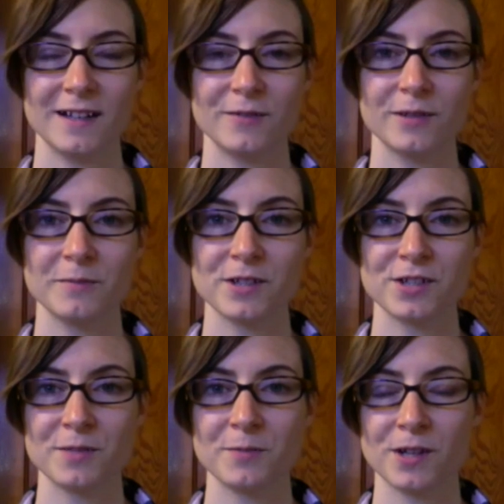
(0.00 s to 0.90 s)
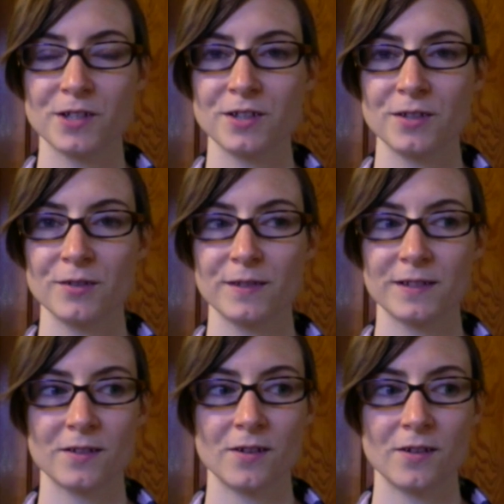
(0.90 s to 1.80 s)
I want to mention a book too. It's
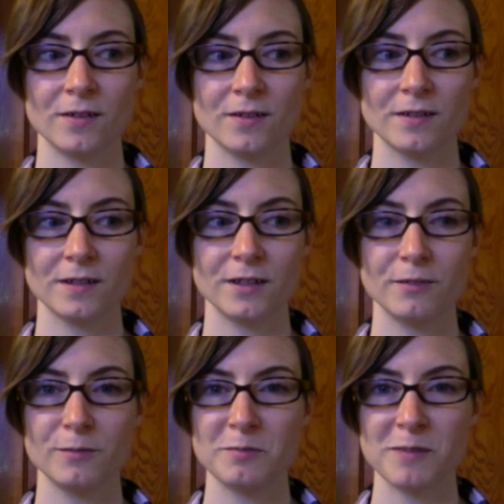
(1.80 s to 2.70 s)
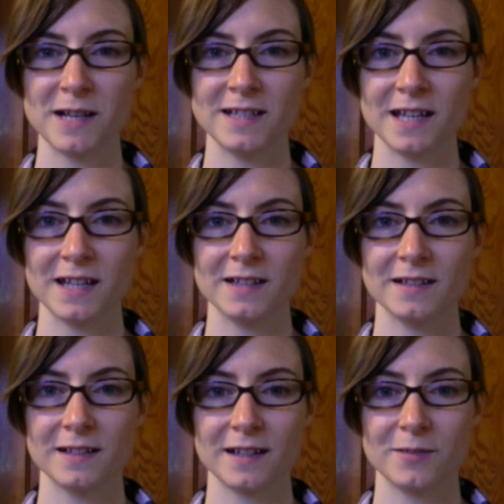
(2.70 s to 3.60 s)
called Human by Day,
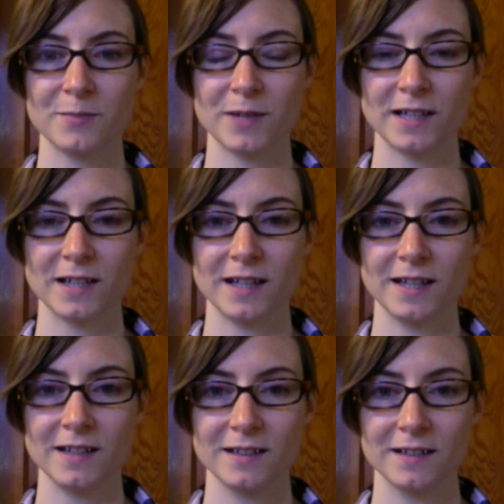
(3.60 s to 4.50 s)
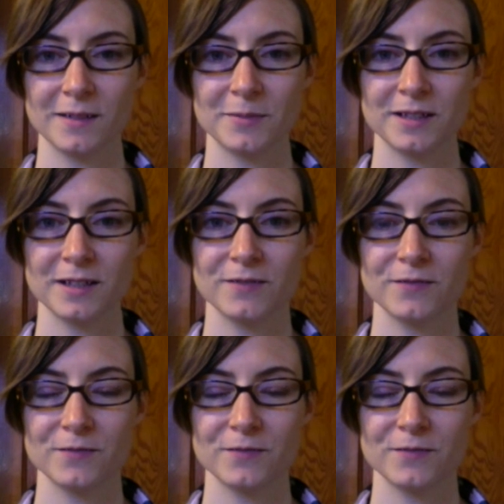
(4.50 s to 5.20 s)
Zeta by Night, I believe.